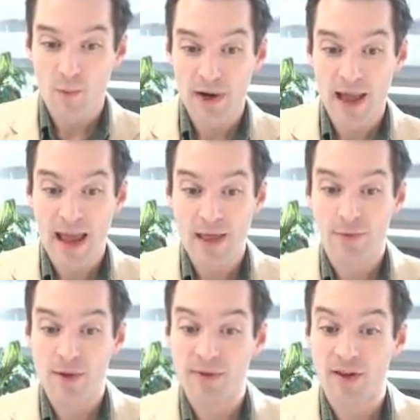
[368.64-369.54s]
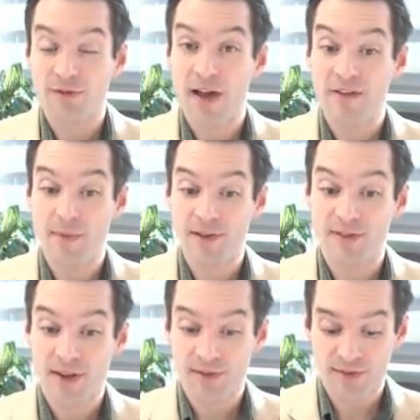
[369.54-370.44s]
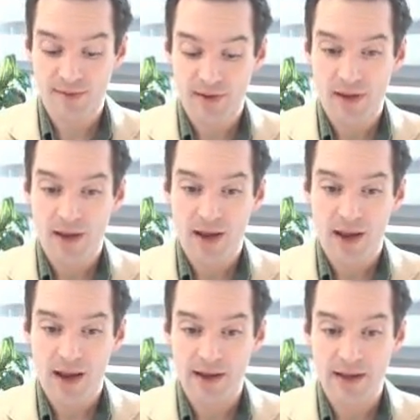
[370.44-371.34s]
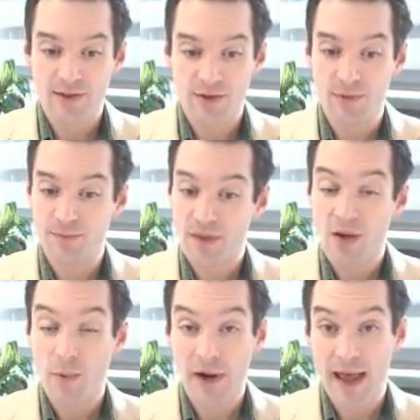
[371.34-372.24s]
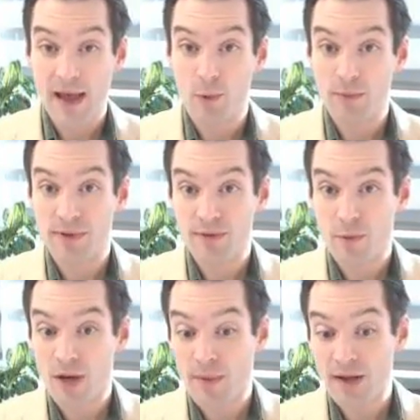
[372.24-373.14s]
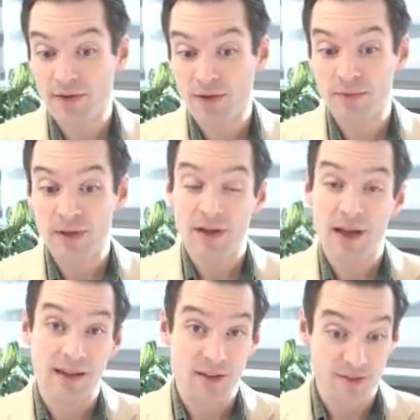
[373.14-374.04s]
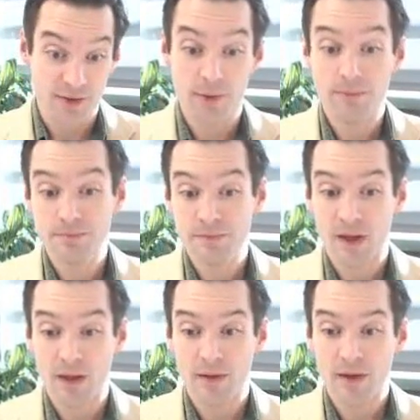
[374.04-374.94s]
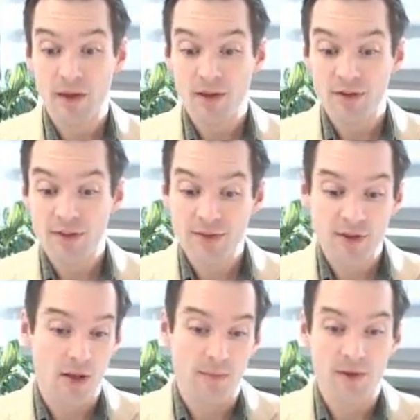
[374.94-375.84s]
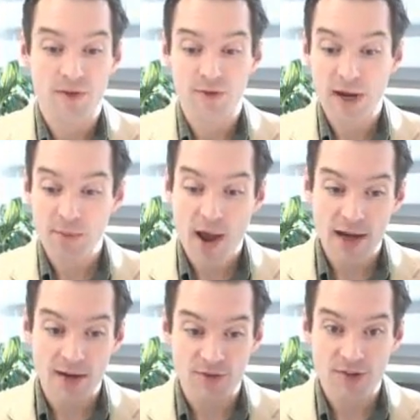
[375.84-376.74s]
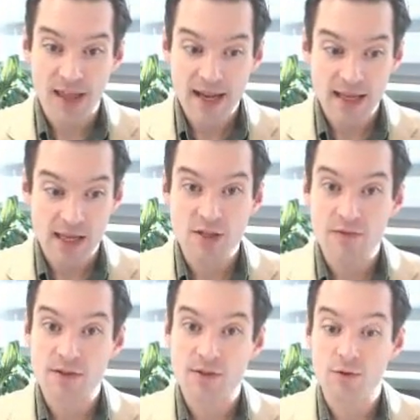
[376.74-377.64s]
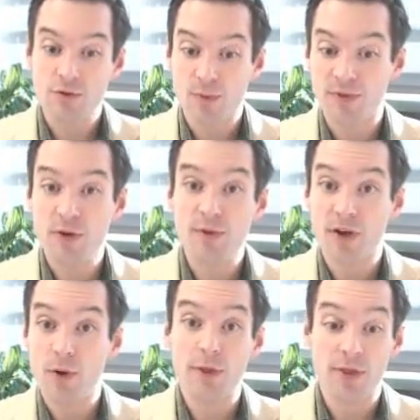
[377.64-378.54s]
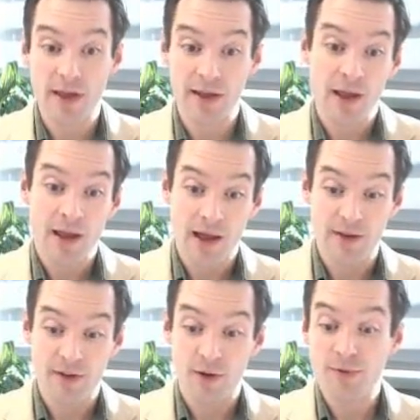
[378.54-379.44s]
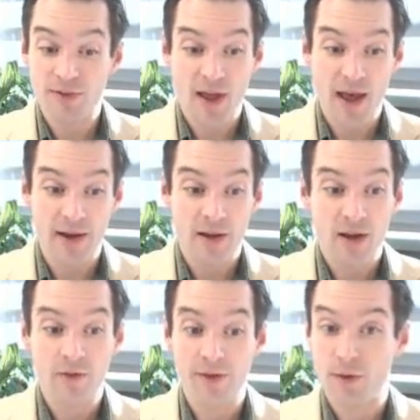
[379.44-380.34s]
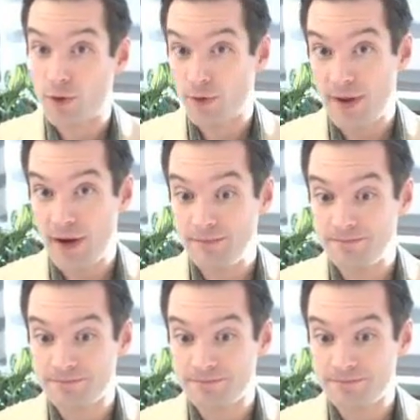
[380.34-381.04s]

When I add 3 plus 5 mod 6, I get 2. When I add 1 plus 1 mod 2, I get 0. So that's all. A direct product is just letting each of these two groups do its own thing on its own side of this ordered pair.